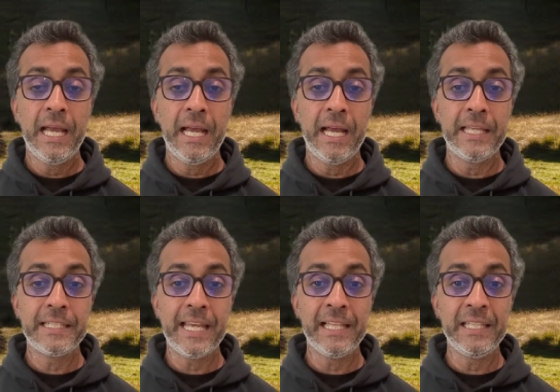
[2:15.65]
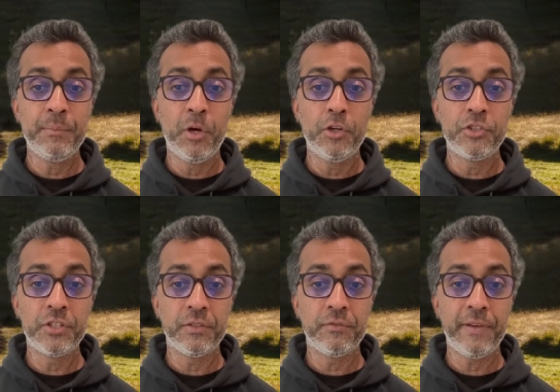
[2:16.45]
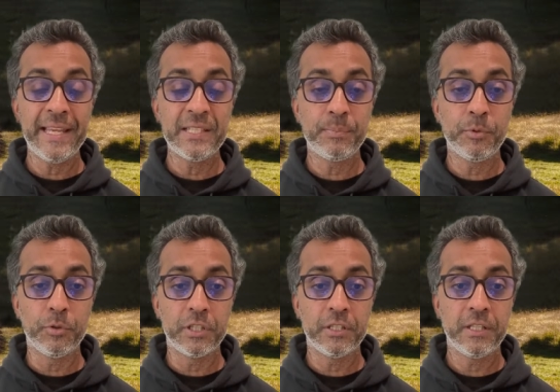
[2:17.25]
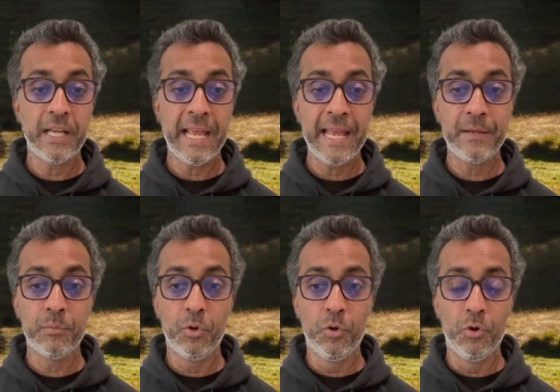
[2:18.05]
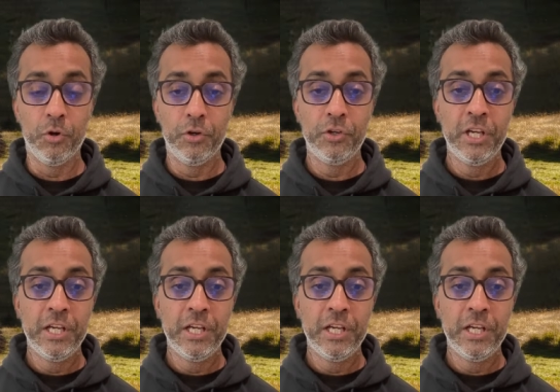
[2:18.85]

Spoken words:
Dailymotion, Facebook, and more.